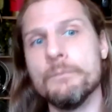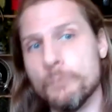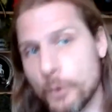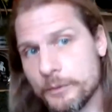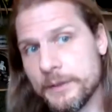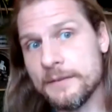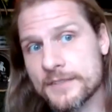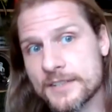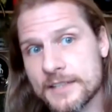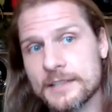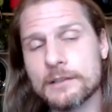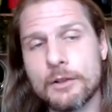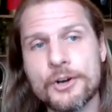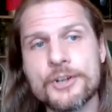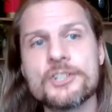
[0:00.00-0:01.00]
What we've
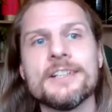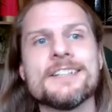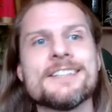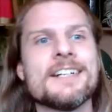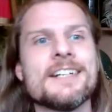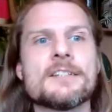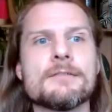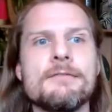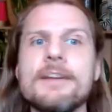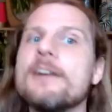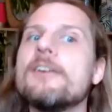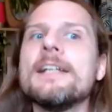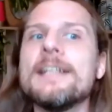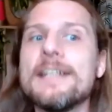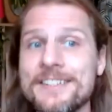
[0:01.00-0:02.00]
seen largely is that it's
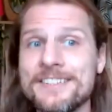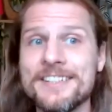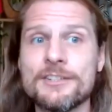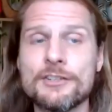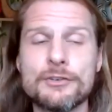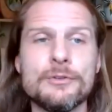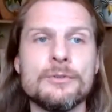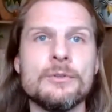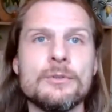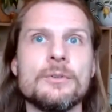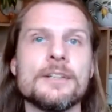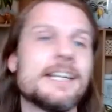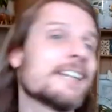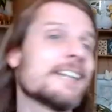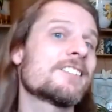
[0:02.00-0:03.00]
very easy
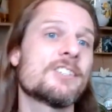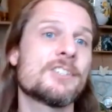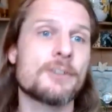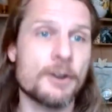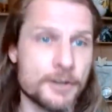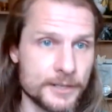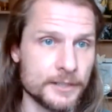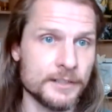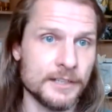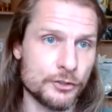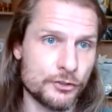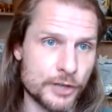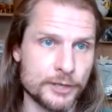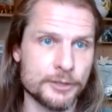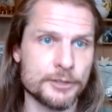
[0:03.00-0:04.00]
to get started
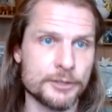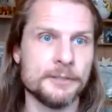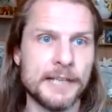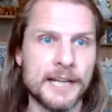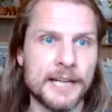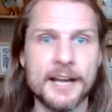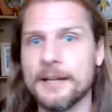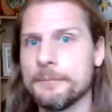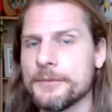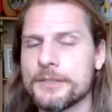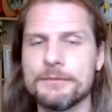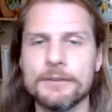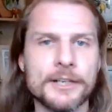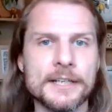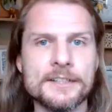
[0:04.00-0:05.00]
in generative AI.
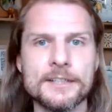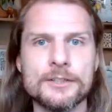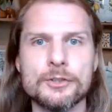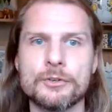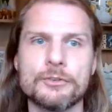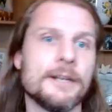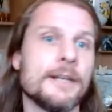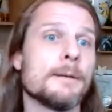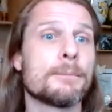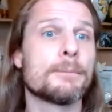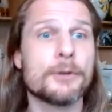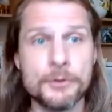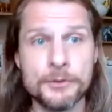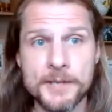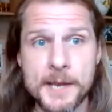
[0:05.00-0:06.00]
It's very easy to create a
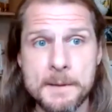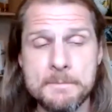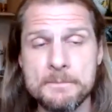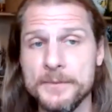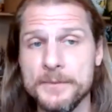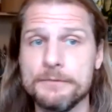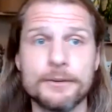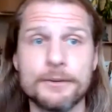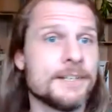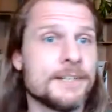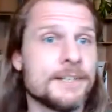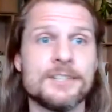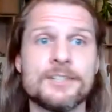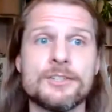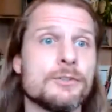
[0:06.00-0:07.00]
prototype. It's very
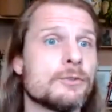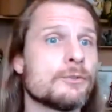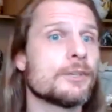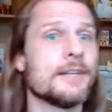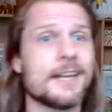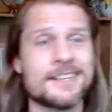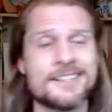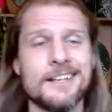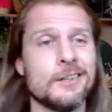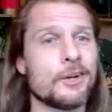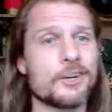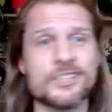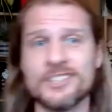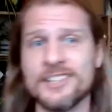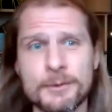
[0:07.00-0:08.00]
easy to connect a
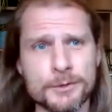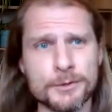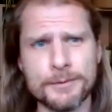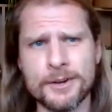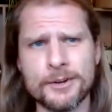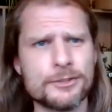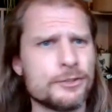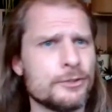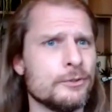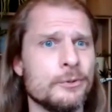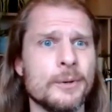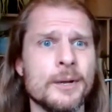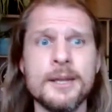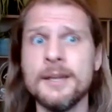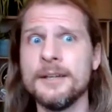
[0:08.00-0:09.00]
large language model
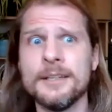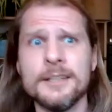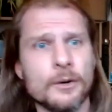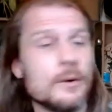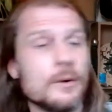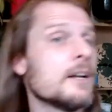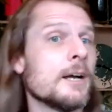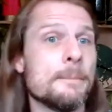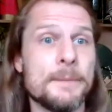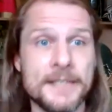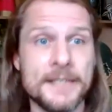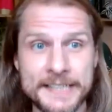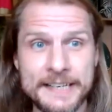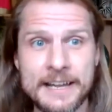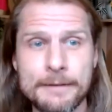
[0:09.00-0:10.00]
to, a
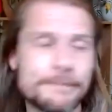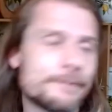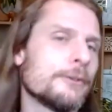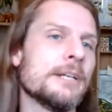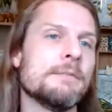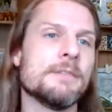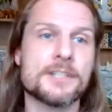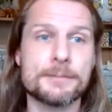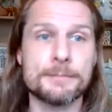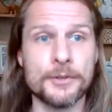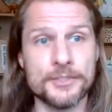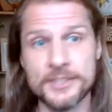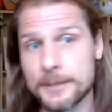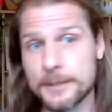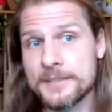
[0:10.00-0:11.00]
PDF or even a
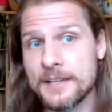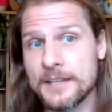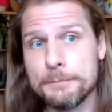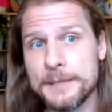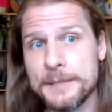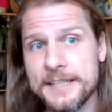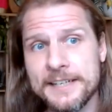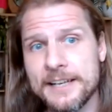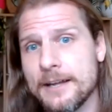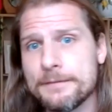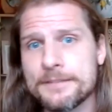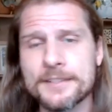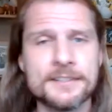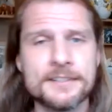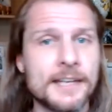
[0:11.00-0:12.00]
small subset of
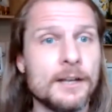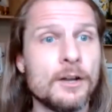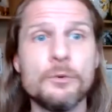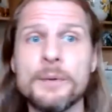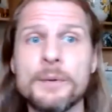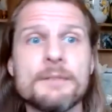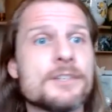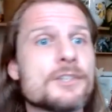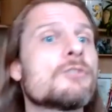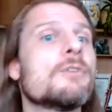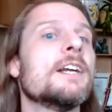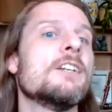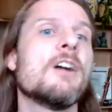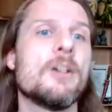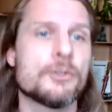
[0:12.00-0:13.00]
PDFs and say, oh, we have this
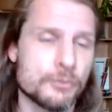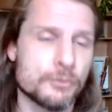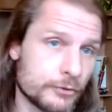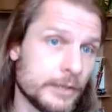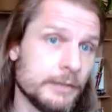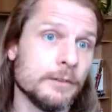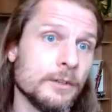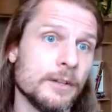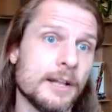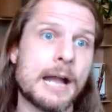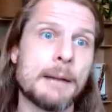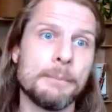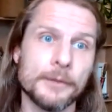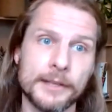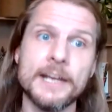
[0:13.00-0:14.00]
great knowledge retrieval
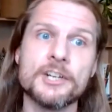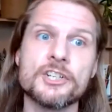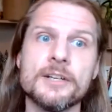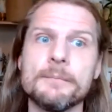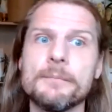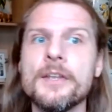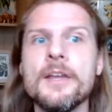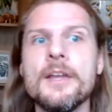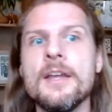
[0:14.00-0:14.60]
application.